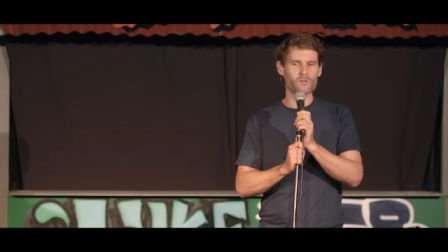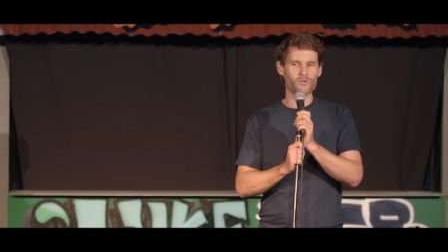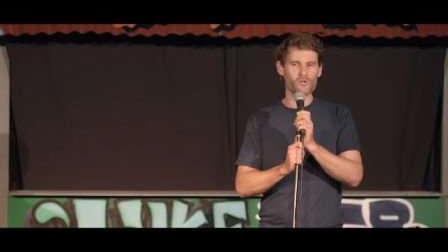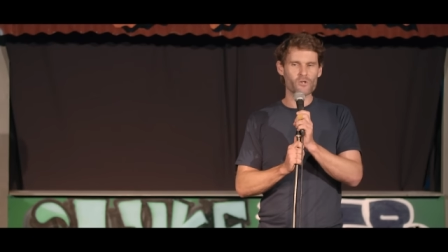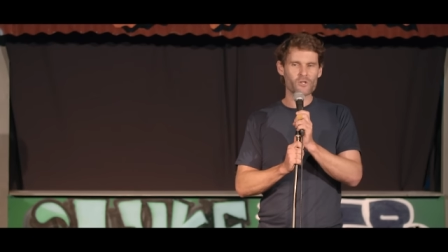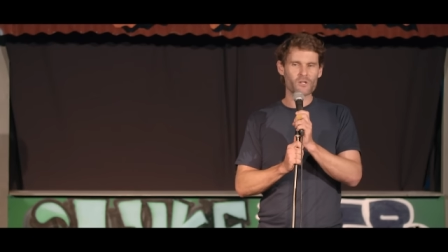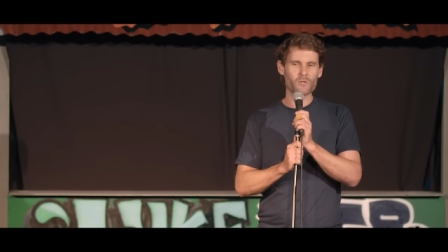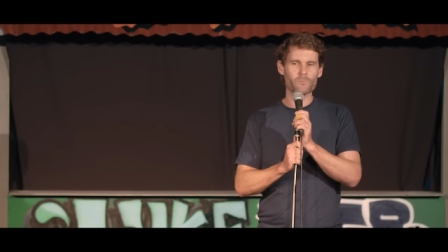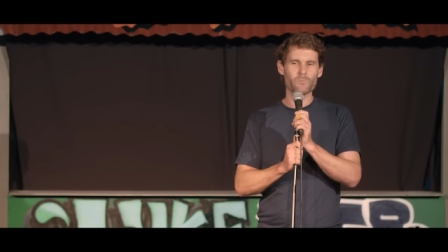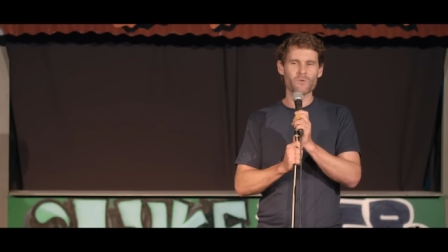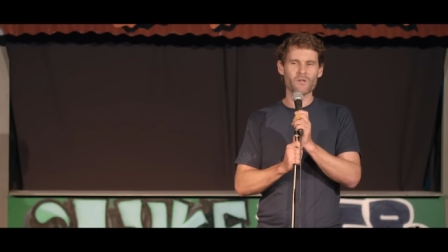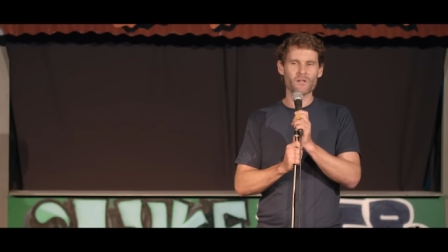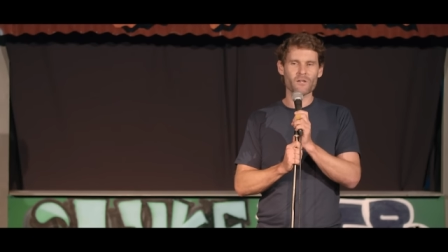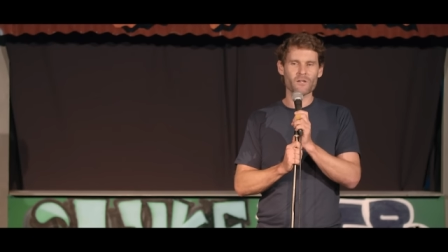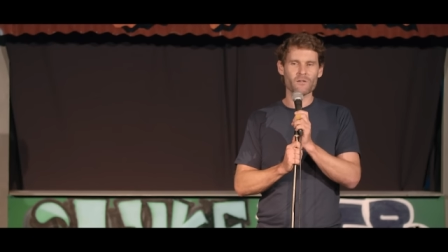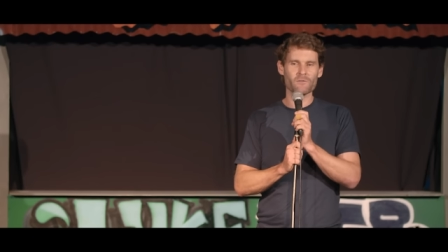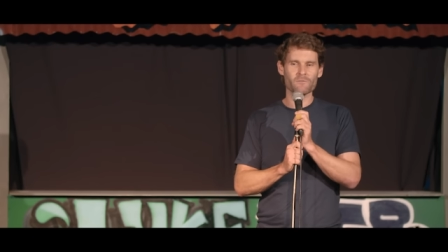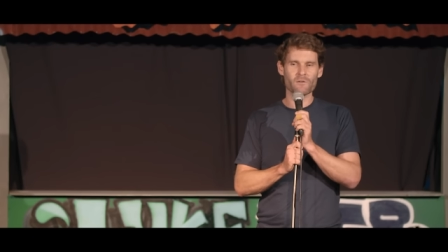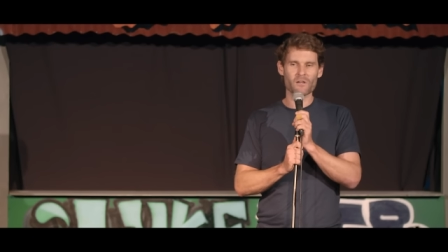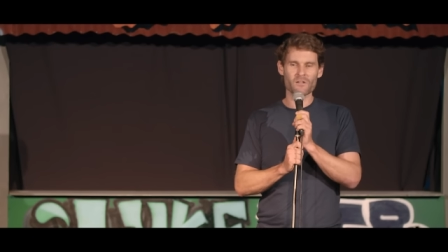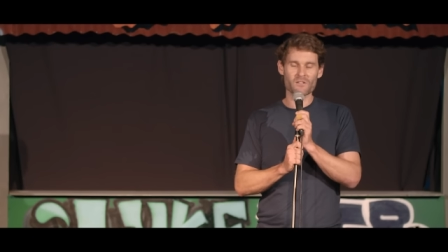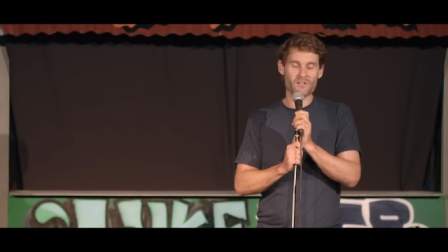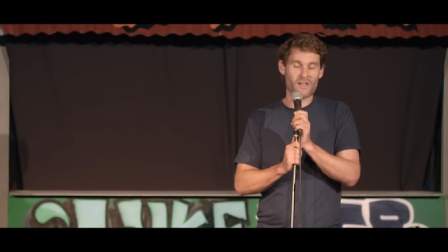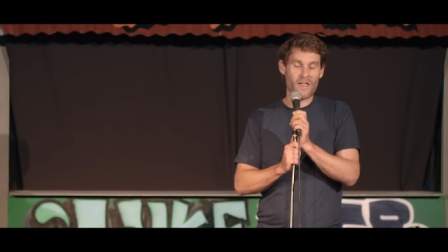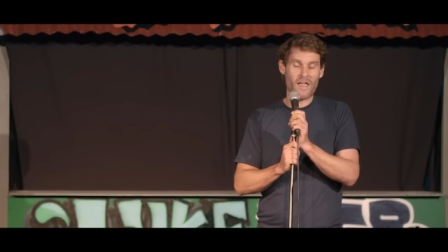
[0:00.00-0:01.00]
You could be
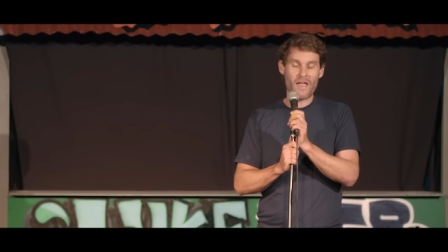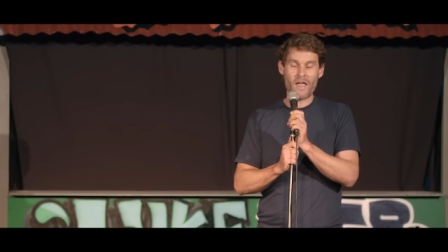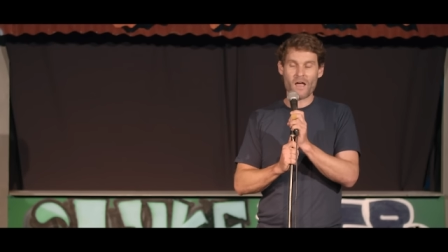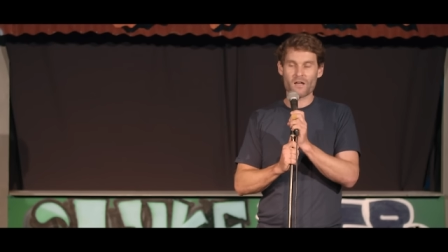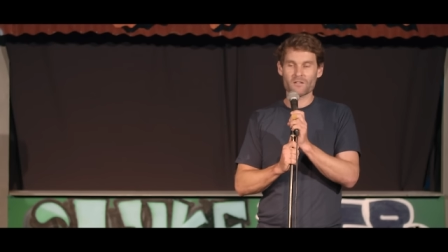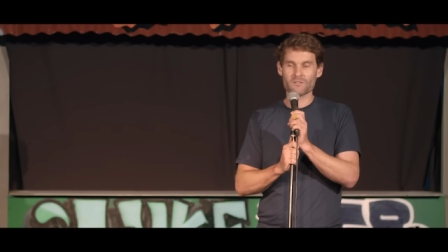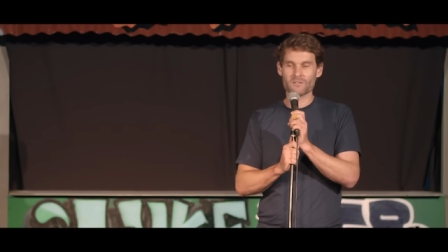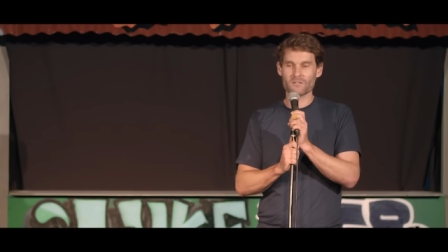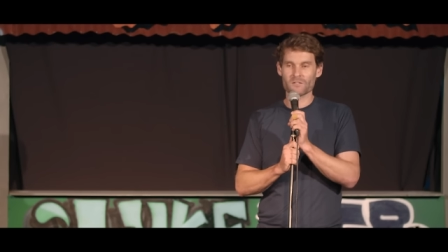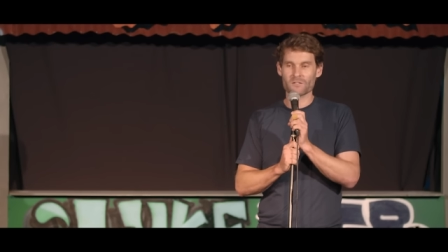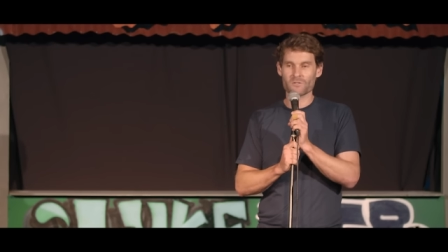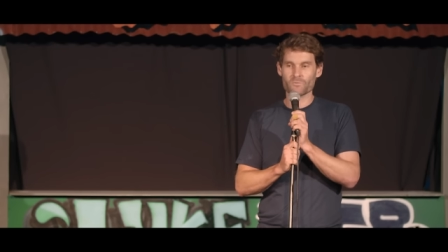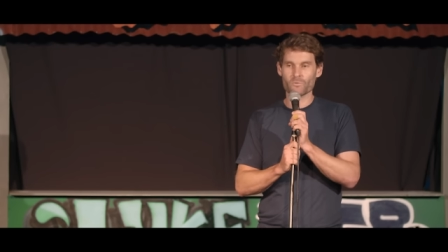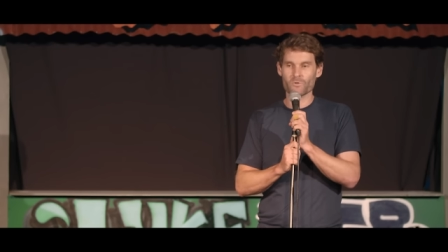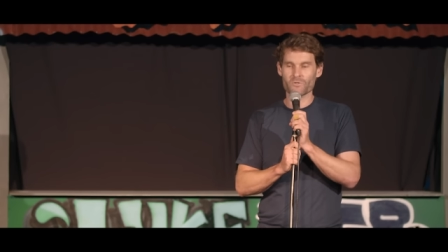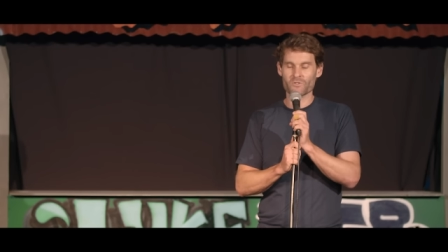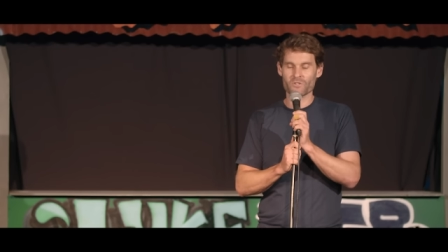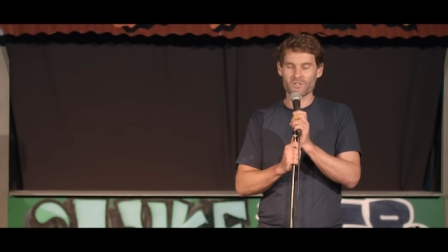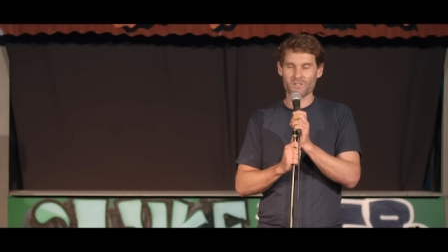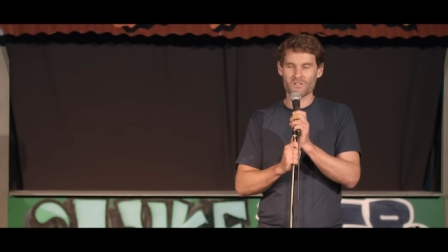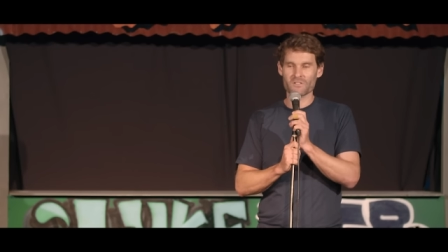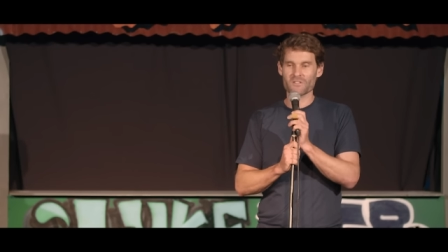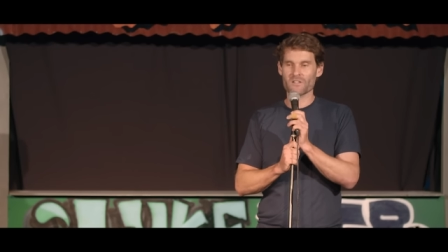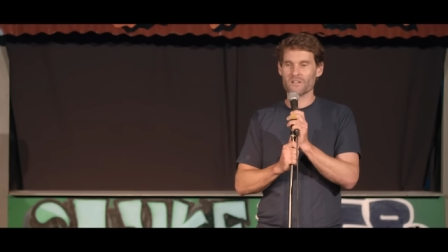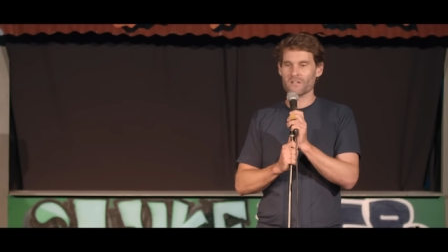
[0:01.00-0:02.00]
in your houses
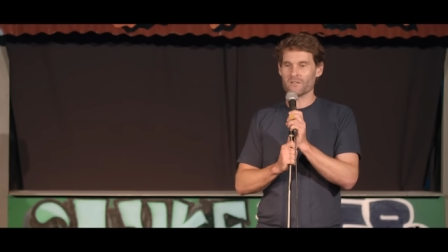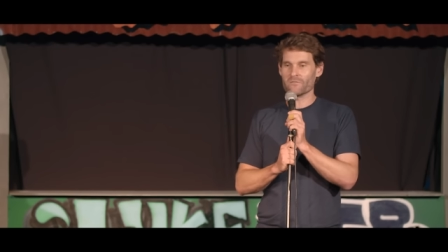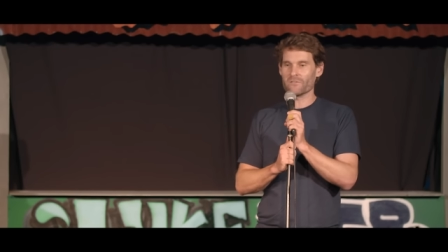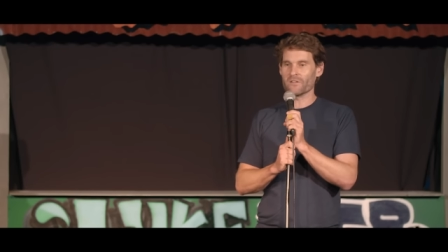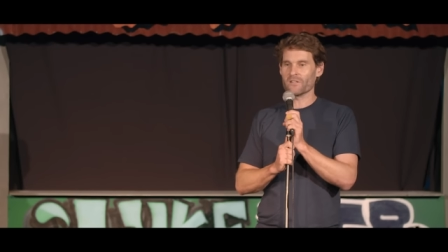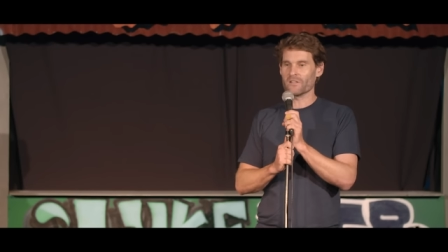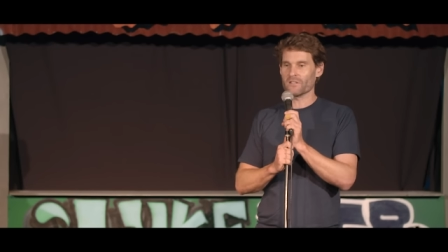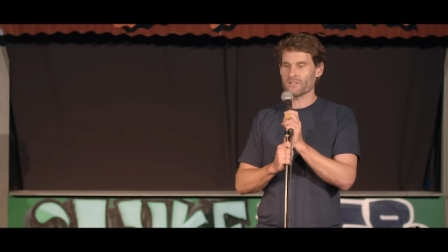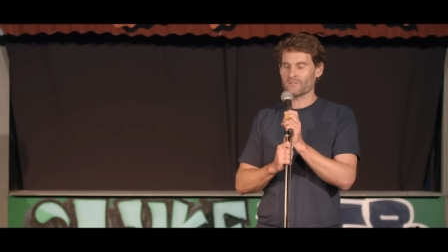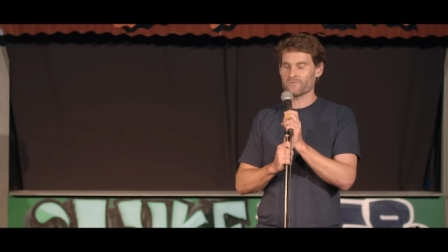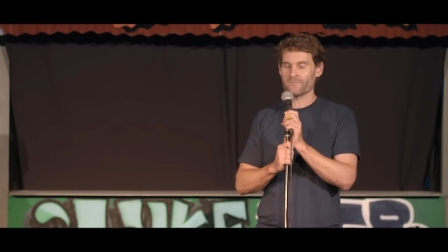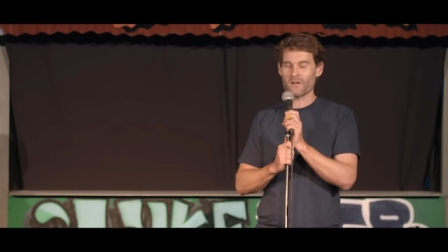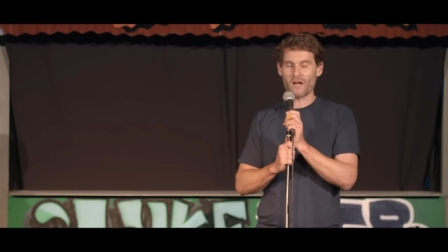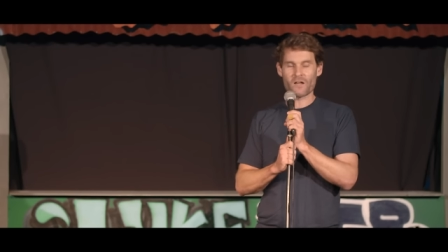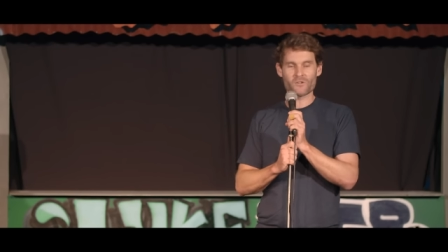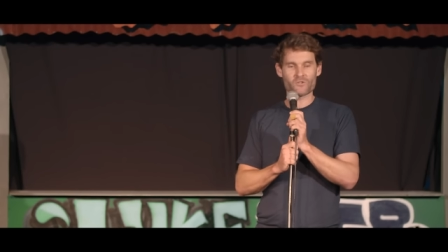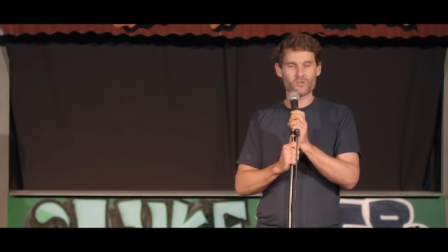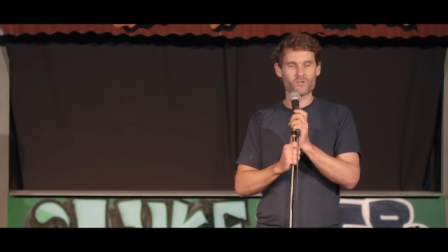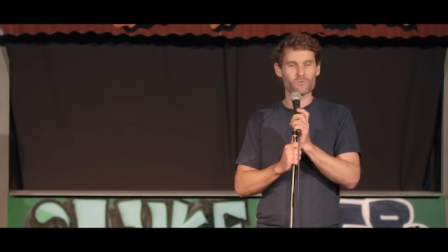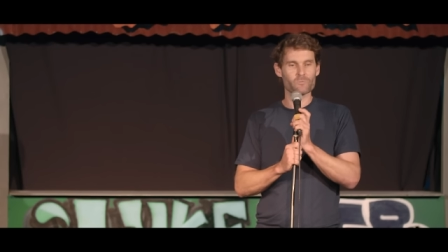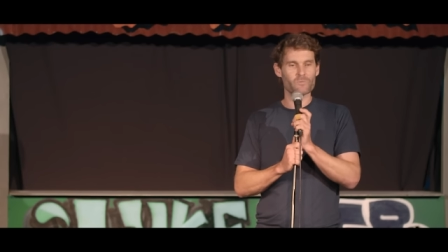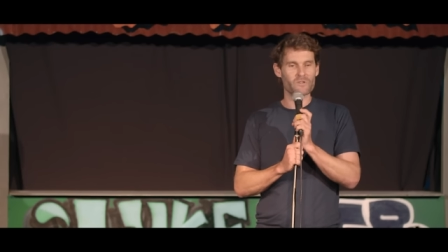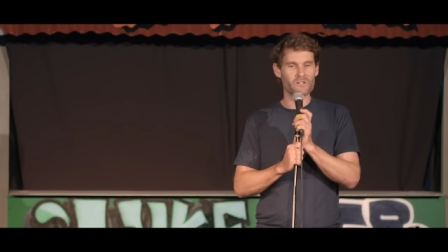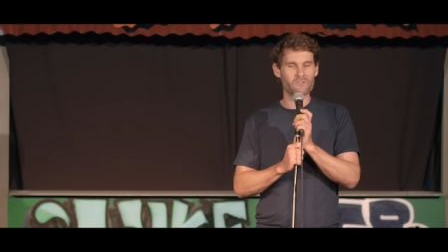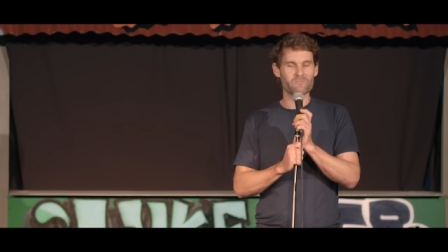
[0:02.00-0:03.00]
watching a T V that's far
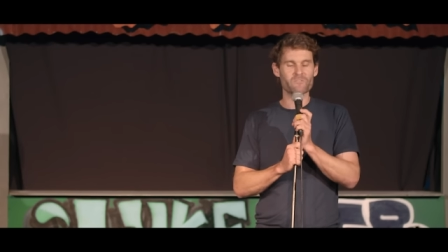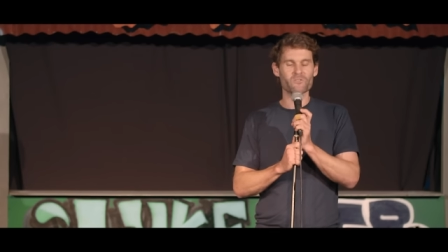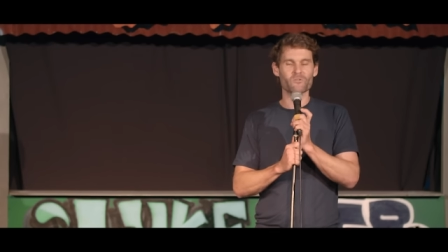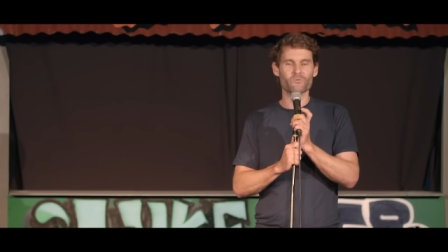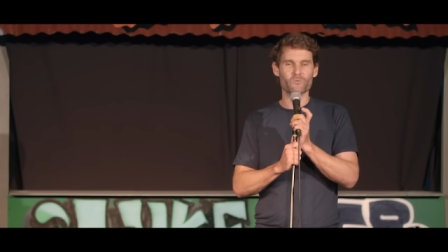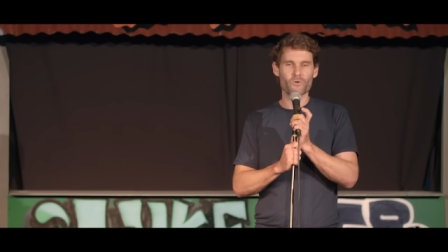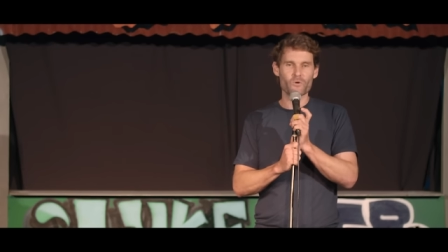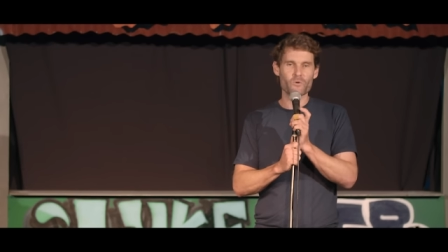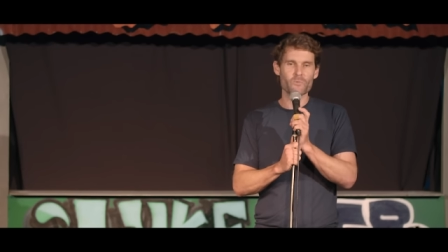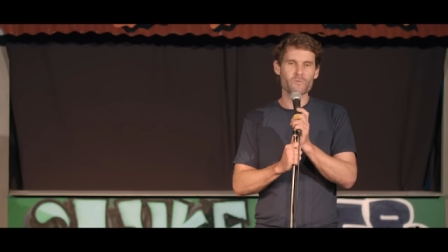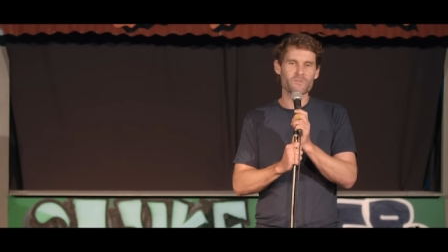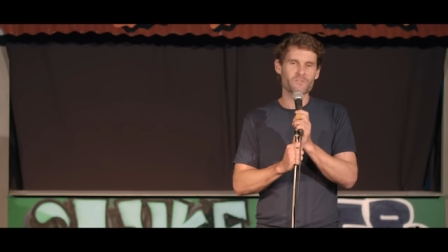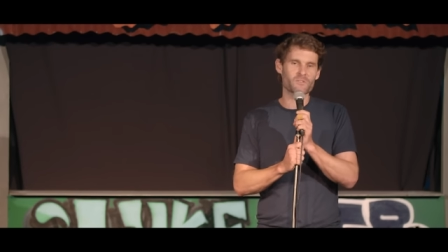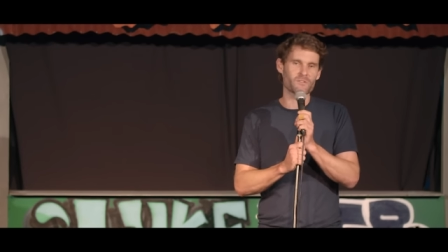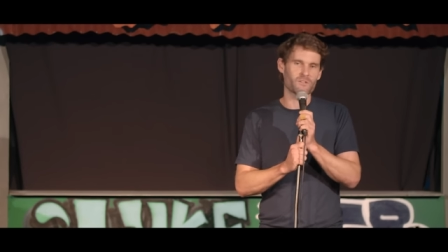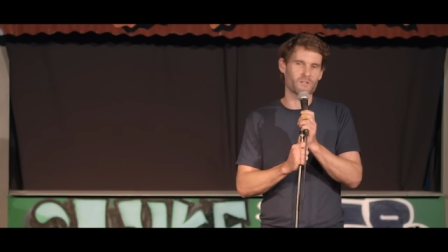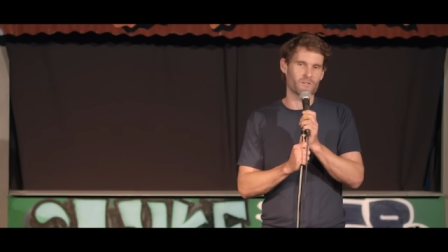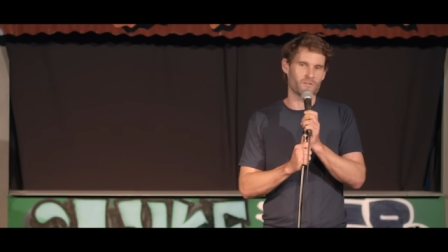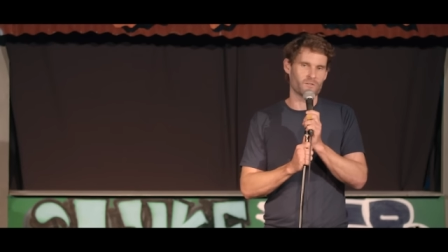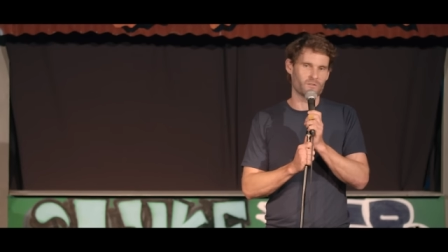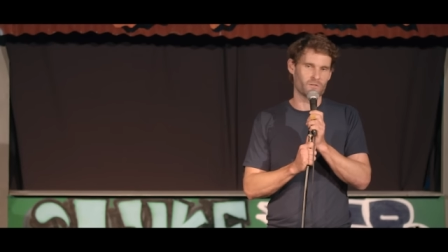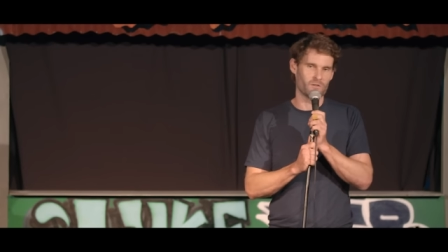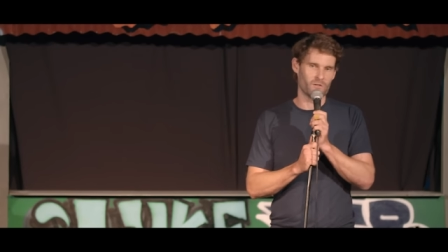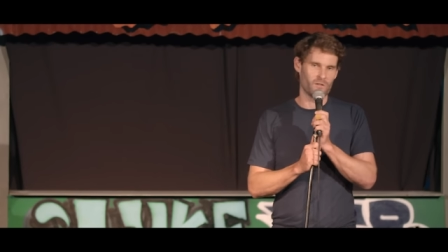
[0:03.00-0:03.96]
too big for the room it's in.